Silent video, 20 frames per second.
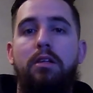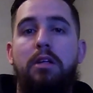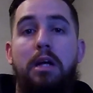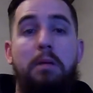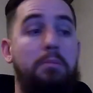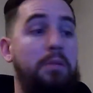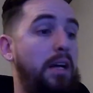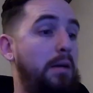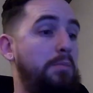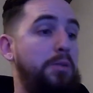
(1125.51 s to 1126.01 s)

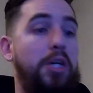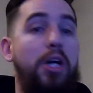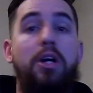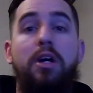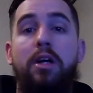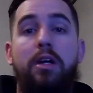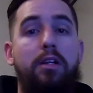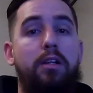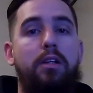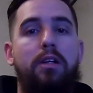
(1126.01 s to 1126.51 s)
I'm
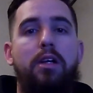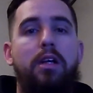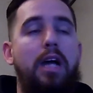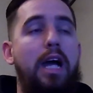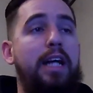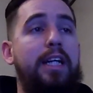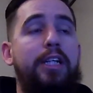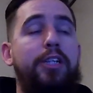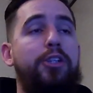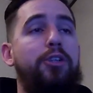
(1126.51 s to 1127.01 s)
done.
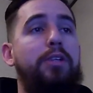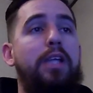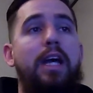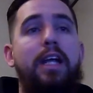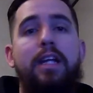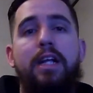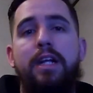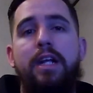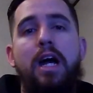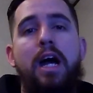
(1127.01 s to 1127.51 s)
I can do
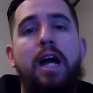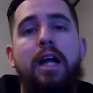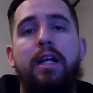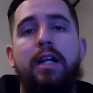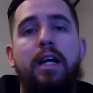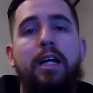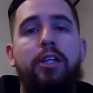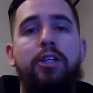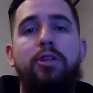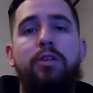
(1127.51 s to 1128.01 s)
that in a
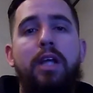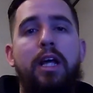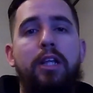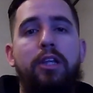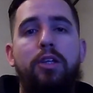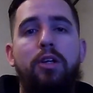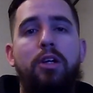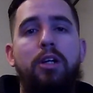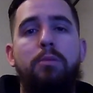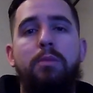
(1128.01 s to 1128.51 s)
night. I can do that
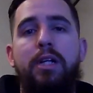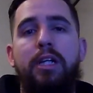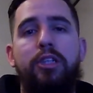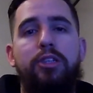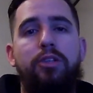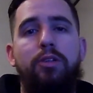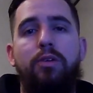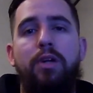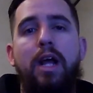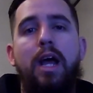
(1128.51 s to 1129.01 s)
in 30
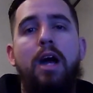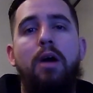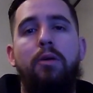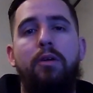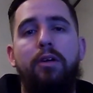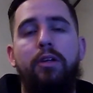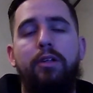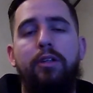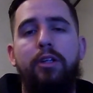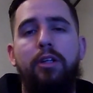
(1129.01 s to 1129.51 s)
minutes to an hour.